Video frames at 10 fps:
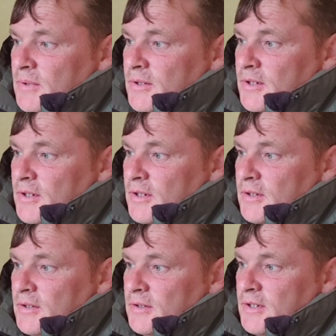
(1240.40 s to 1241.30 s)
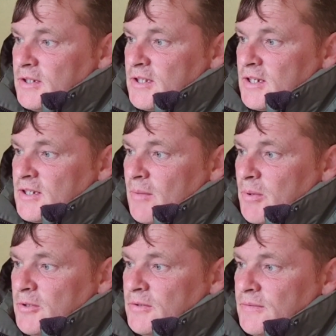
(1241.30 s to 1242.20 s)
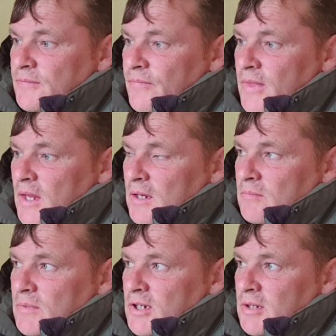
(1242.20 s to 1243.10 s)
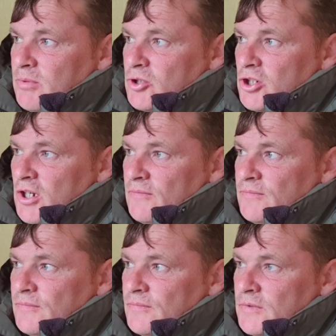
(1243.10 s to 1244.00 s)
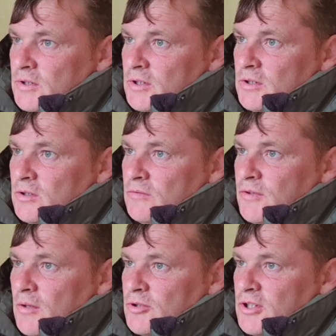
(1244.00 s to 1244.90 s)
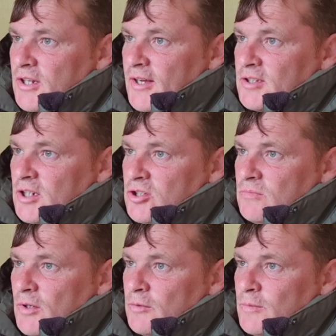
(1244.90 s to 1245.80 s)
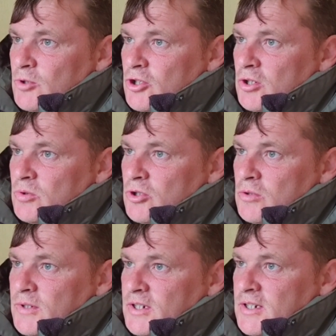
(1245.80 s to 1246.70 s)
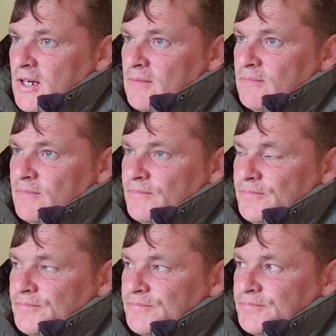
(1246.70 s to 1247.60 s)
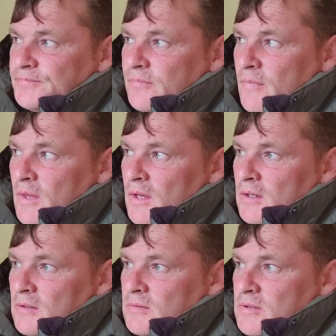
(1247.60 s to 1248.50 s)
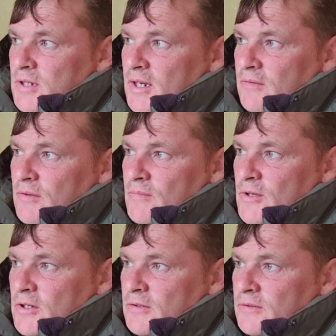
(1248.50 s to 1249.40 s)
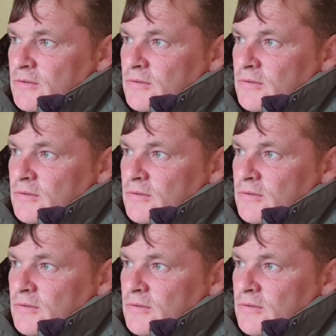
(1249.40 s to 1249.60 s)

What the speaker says: but these things happen. Keep pushing on. Look forward to the next session, Monument 2 weeks time, and take it from there.